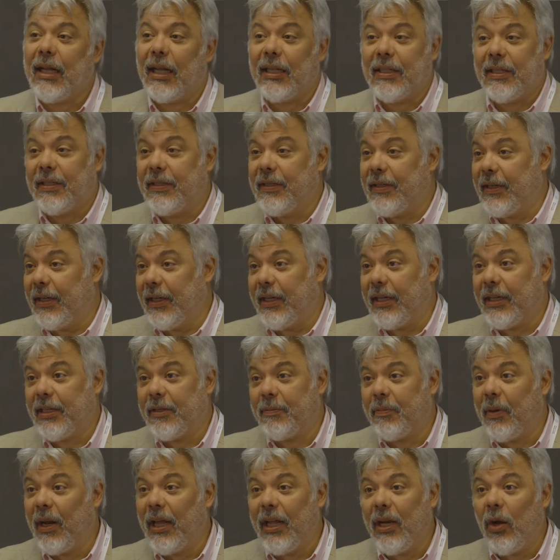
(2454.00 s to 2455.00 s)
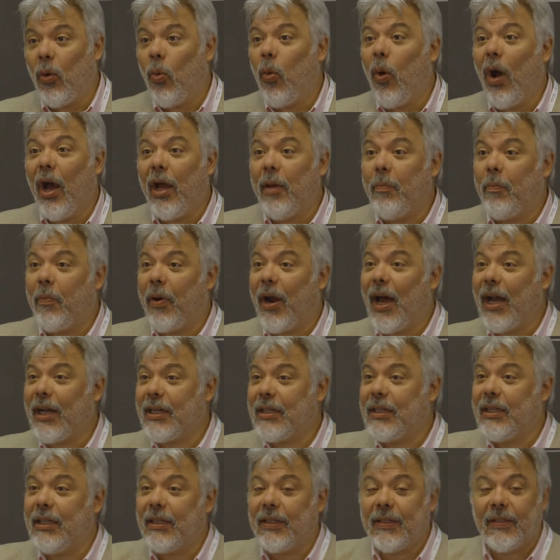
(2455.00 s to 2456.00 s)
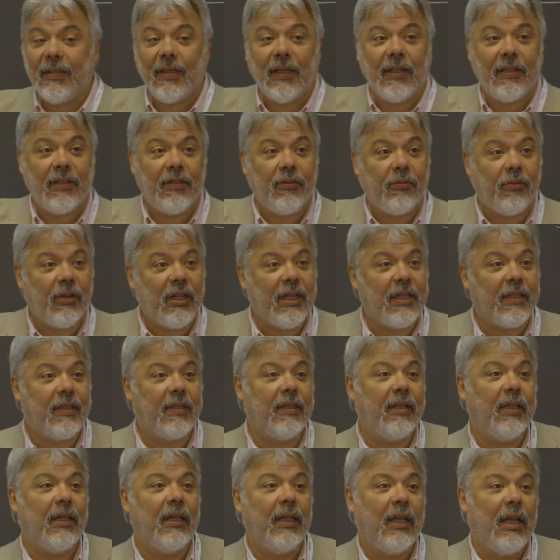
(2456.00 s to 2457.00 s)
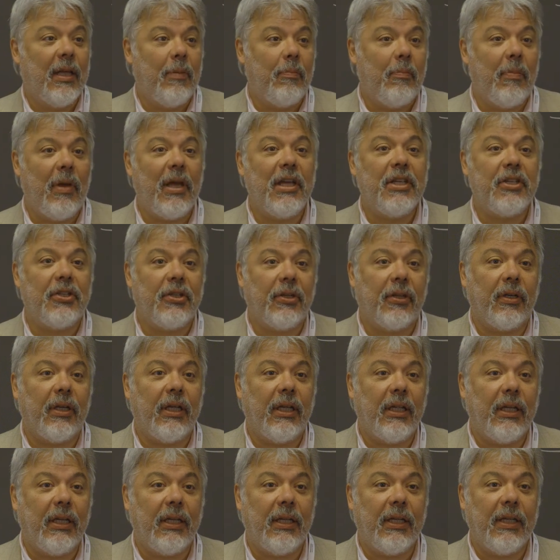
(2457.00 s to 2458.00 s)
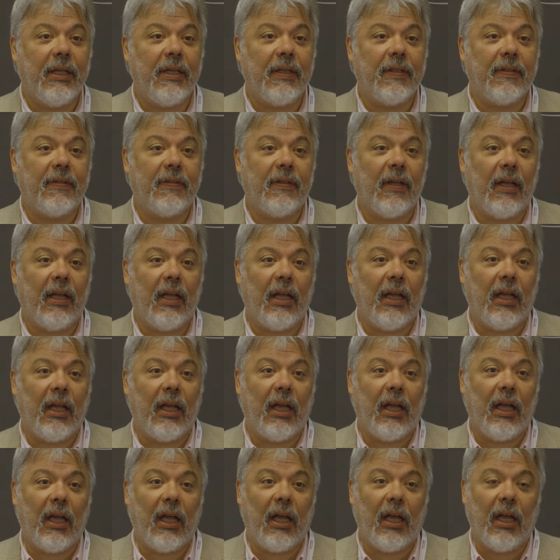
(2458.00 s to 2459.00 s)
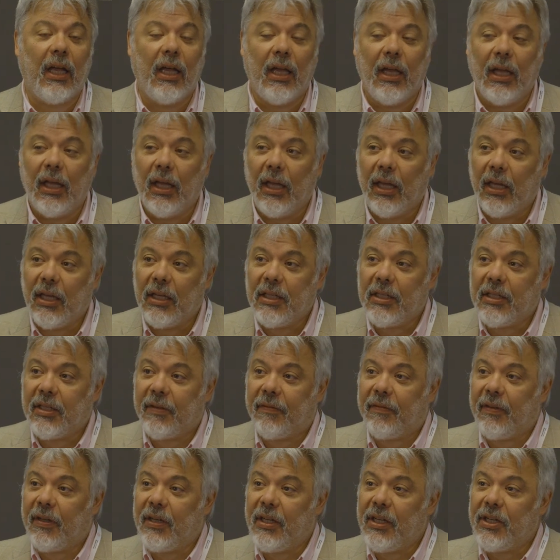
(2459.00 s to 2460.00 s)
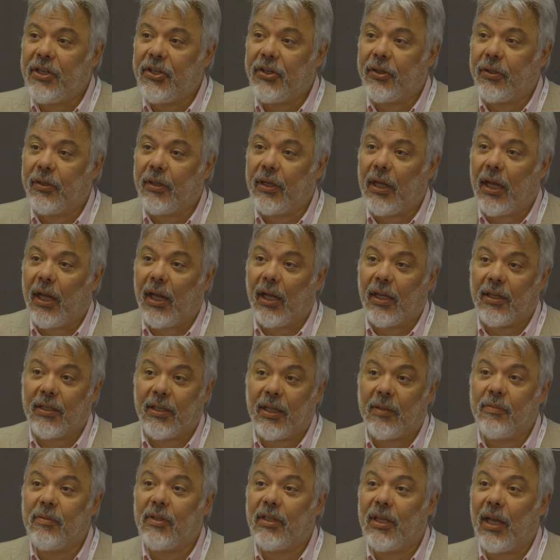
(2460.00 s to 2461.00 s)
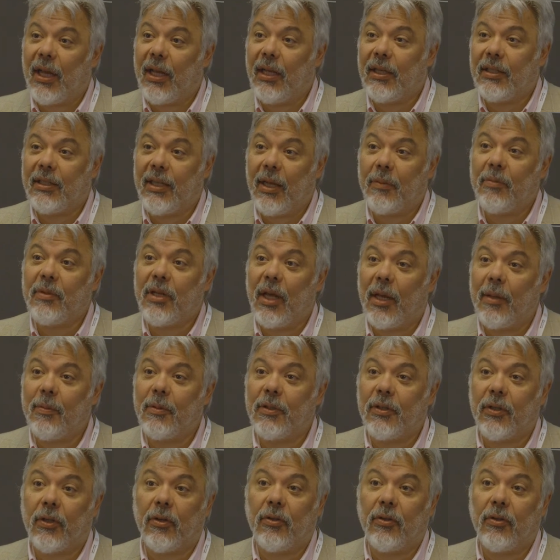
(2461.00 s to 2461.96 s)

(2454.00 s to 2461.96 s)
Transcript: that's explained why practice, as Rist mentioned in his definition, are sometimes